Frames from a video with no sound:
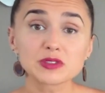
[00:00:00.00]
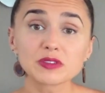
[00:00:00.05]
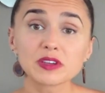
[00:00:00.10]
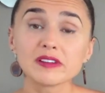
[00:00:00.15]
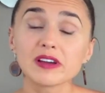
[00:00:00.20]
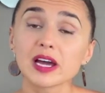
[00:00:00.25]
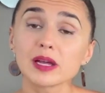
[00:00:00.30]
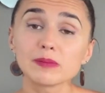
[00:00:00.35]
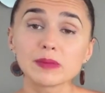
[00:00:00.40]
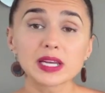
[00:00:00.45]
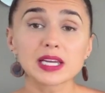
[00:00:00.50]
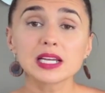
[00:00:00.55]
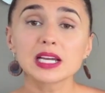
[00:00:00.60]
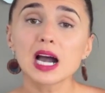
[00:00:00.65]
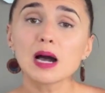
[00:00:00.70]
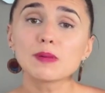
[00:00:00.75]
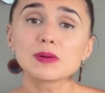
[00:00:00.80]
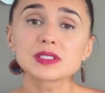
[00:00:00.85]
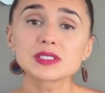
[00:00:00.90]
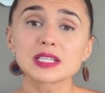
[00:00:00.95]
we've had many
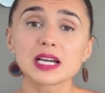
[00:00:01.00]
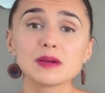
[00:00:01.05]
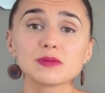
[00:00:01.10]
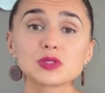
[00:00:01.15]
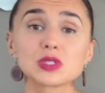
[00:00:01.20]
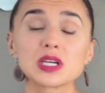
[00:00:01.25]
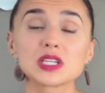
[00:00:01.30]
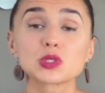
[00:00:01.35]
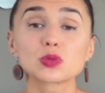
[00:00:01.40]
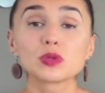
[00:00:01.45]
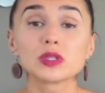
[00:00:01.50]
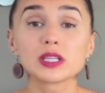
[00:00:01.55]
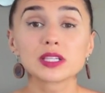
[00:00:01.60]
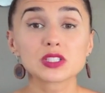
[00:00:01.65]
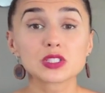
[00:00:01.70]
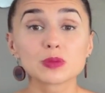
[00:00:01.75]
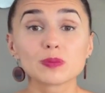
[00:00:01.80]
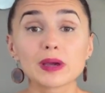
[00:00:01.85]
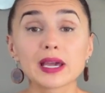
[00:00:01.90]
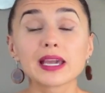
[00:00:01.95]
couples come to us willing
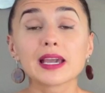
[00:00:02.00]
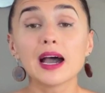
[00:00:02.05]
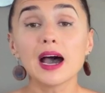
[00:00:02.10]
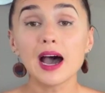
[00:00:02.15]
to pay